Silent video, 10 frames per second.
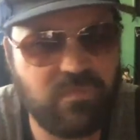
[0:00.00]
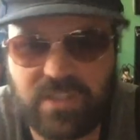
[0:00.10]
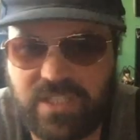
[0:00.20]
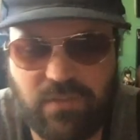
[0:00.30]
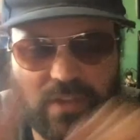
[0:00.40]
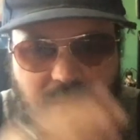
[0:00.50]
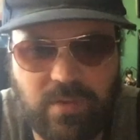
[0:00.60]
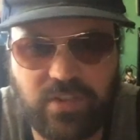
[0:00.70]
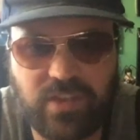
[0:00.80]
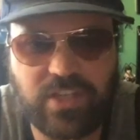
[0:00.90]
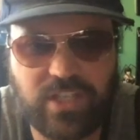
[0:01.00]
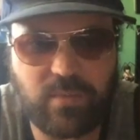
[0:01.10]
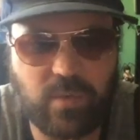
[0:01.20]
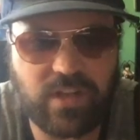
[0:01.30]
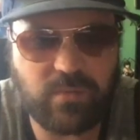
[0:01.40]
gonna be CG
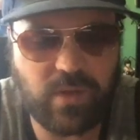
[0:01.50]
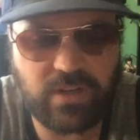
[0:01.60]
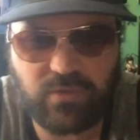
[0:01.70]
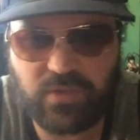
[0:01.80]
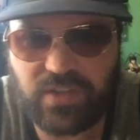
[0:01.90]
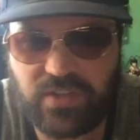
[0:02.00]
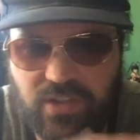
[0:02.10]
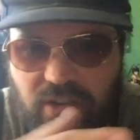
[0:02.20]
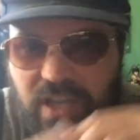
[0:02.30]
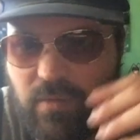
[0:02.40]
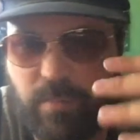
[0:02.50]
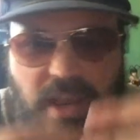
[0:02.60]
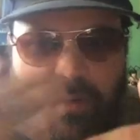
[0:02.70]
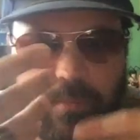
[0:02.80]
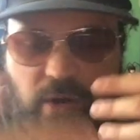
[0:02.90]
when Christine's gonna like
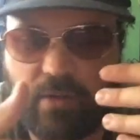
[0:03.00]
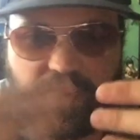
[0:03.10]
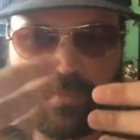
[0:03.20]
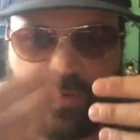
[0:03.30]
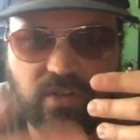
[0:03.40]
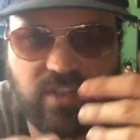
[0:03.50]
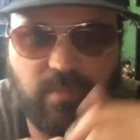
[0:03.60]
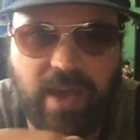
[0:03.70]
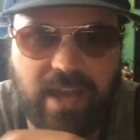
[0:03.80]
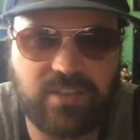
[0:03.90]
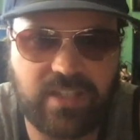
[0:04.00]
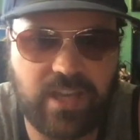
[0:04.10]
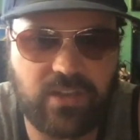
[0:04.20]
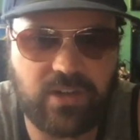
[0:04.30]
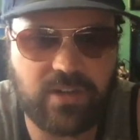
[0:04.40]
repair, put herself back
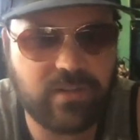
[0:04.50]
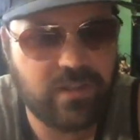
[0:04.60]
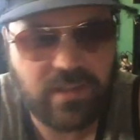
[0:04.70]
together.